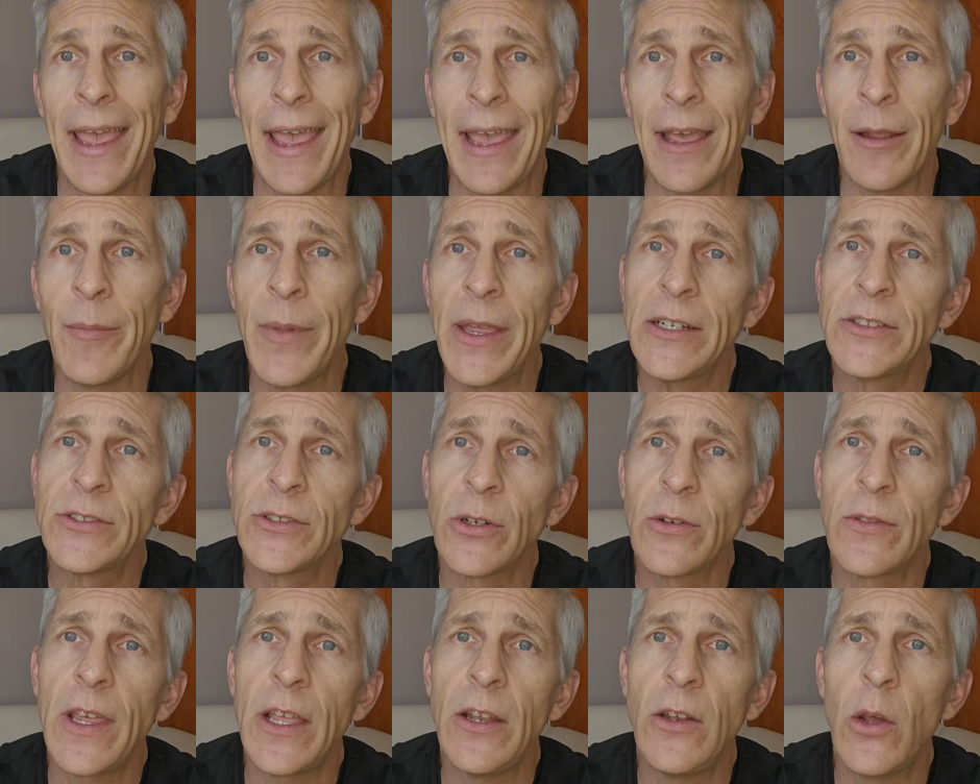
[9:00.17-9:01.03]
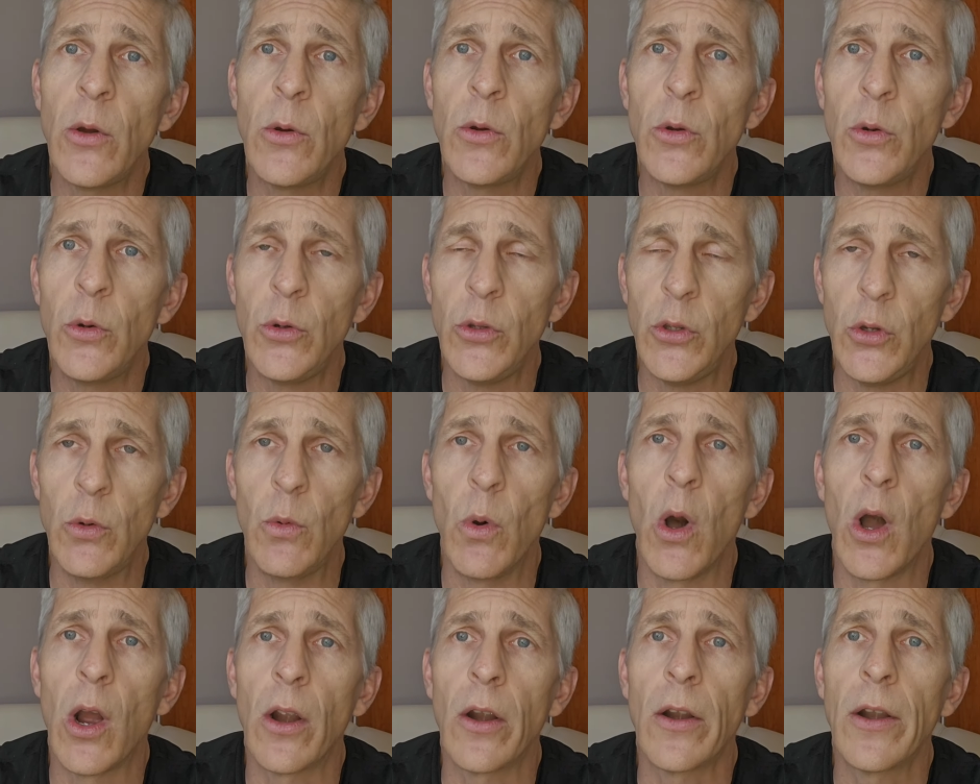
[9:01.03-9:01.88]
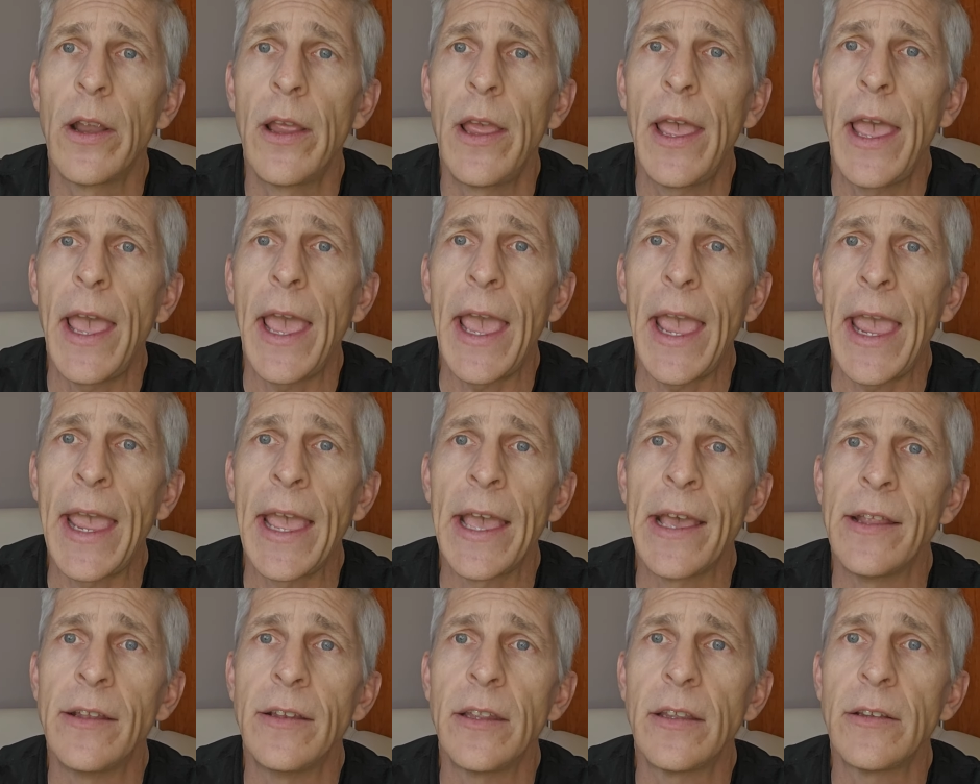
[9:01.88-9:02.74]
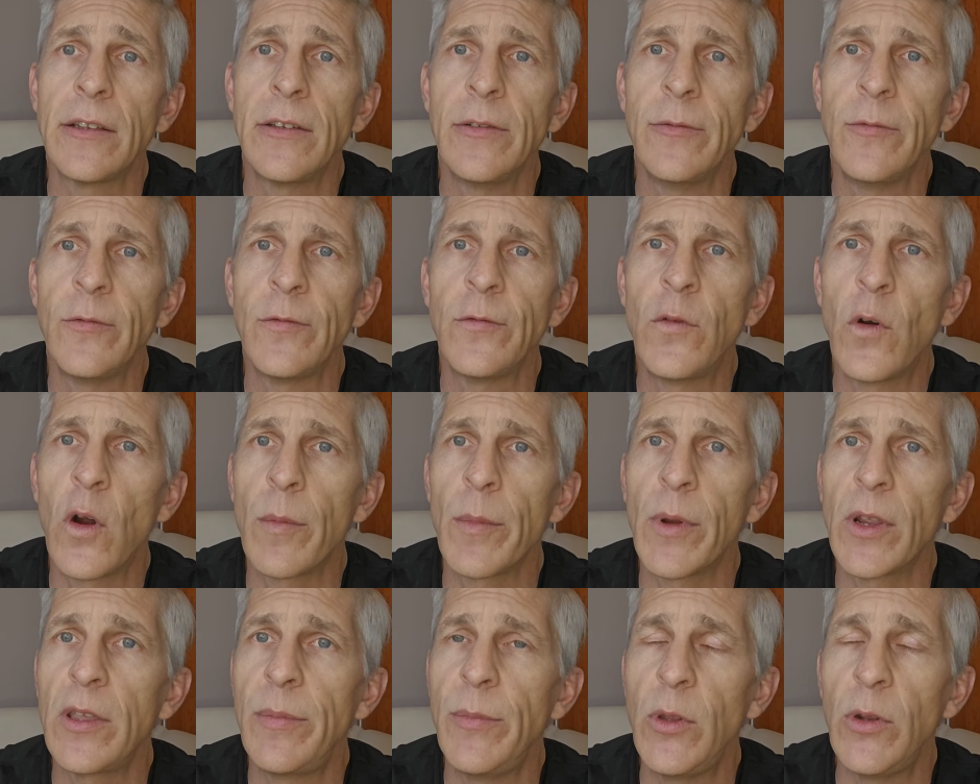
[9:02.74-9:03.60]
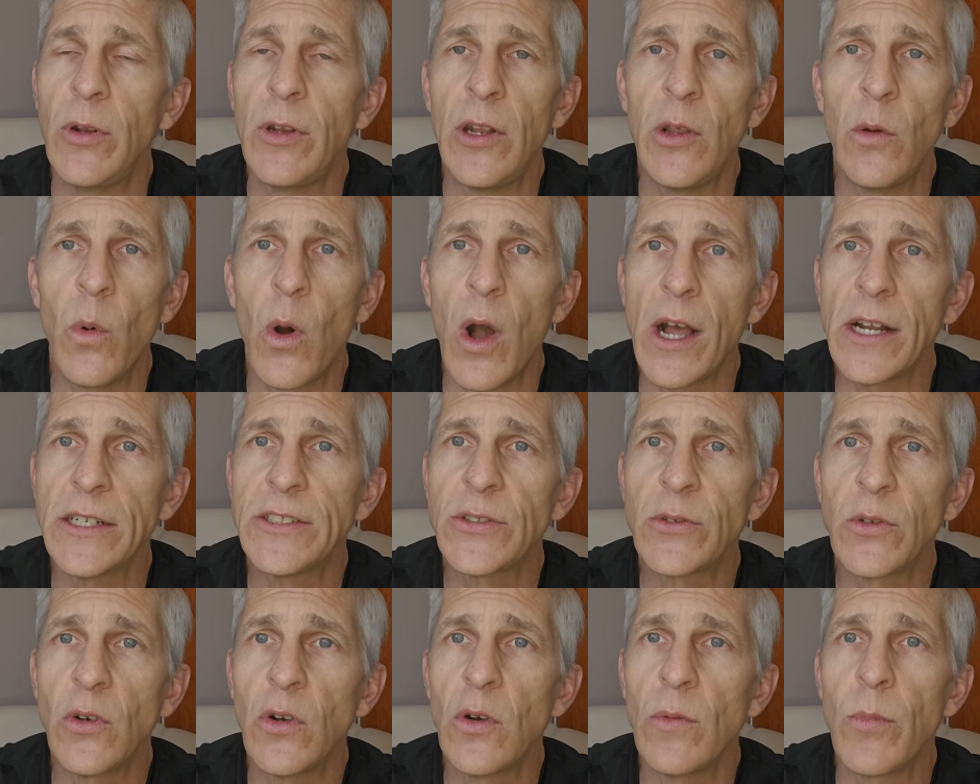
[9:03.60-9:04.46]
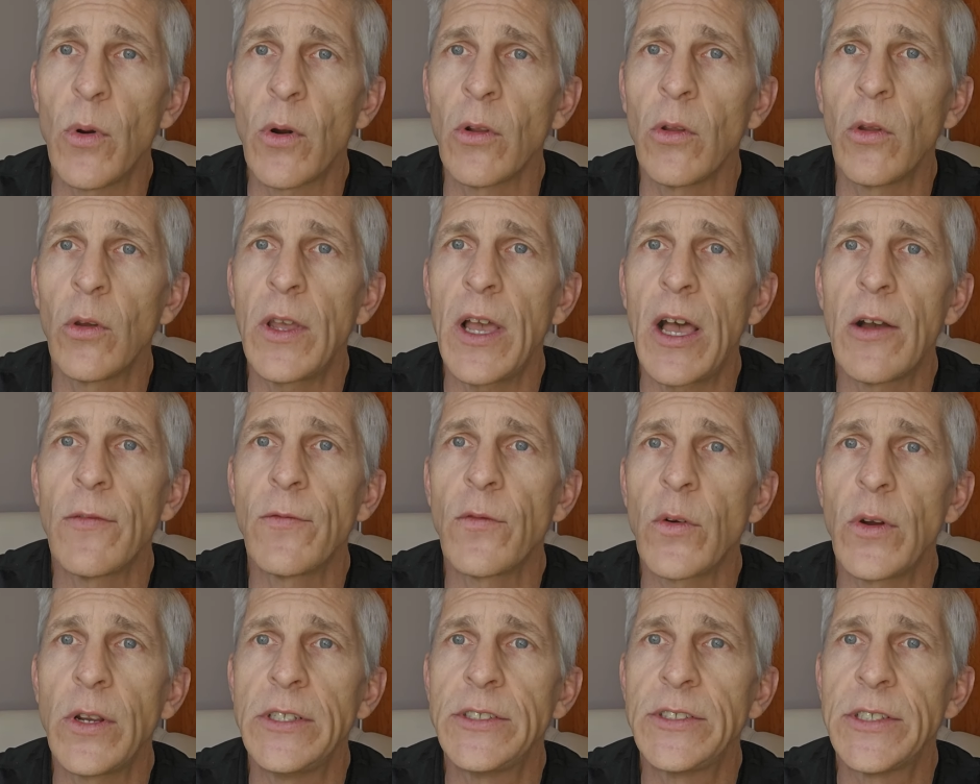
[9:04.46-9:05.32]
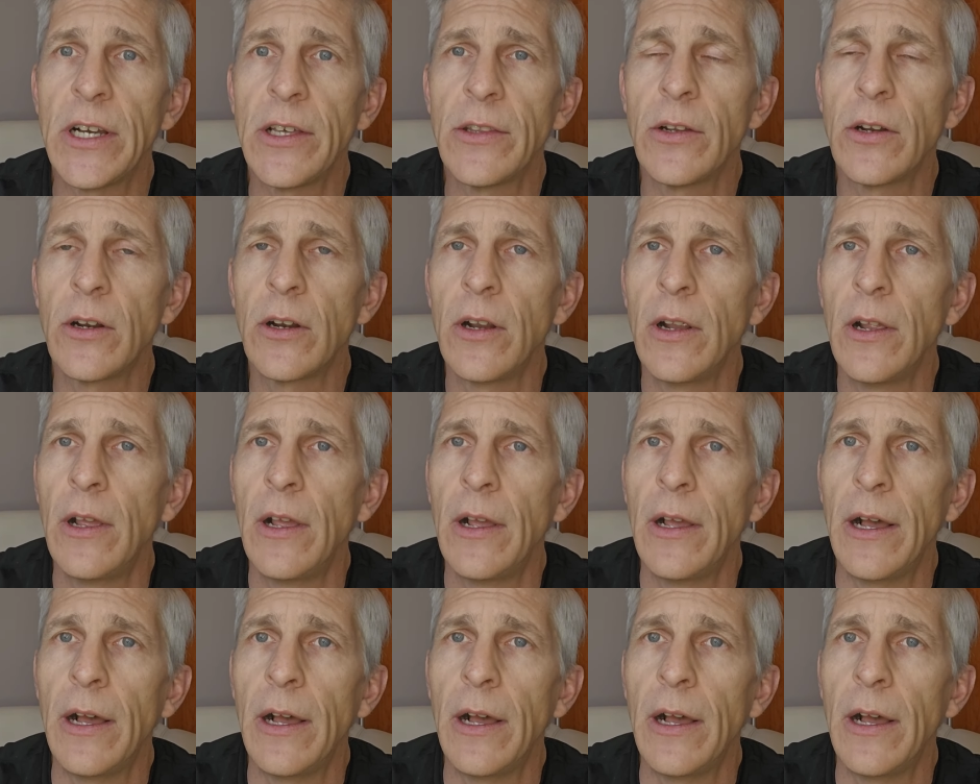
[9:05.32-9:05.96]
and make sure they know who you are, and can form a community watch group or look out for each other.